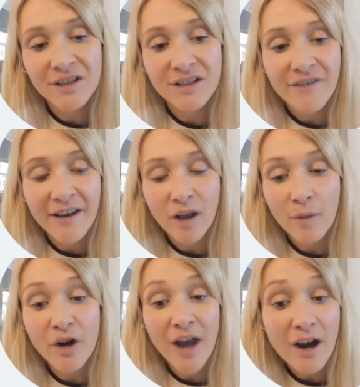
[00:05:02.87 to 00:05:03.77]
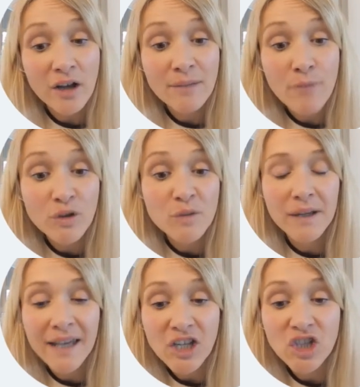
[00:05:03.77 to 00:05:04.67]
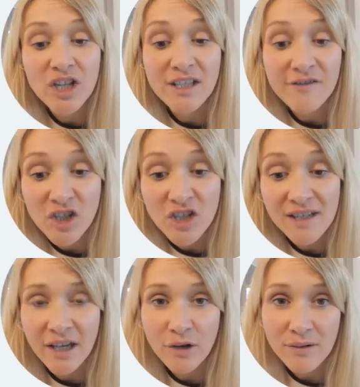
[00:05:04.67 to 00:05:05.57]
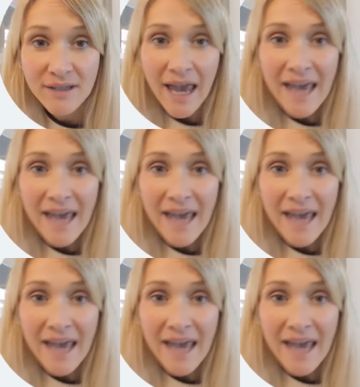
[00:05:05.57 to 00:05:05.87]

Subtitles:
to develop their early multiplication and division skills,